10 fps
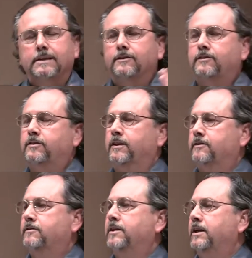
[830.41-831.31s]

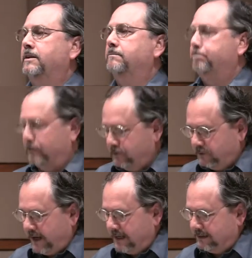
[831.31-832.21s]

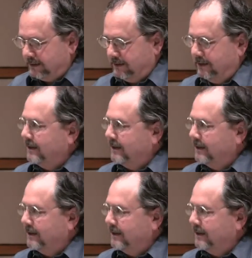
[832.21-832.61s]
16%